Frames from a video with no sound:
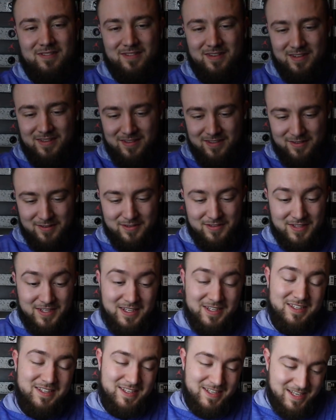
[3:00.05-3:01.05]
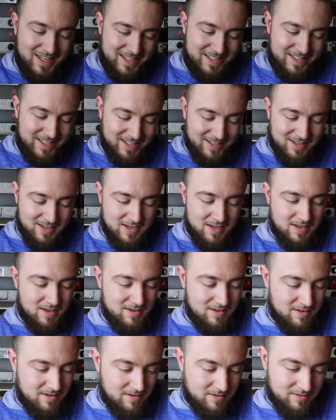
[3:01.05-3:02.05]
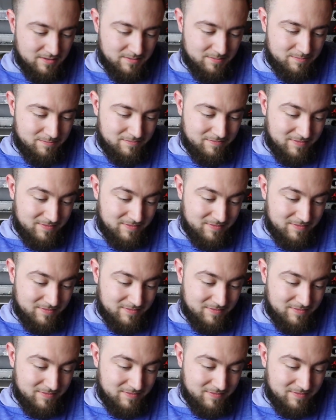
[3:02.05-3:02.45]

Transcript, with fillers: All right, there are Adidas Yeezy on the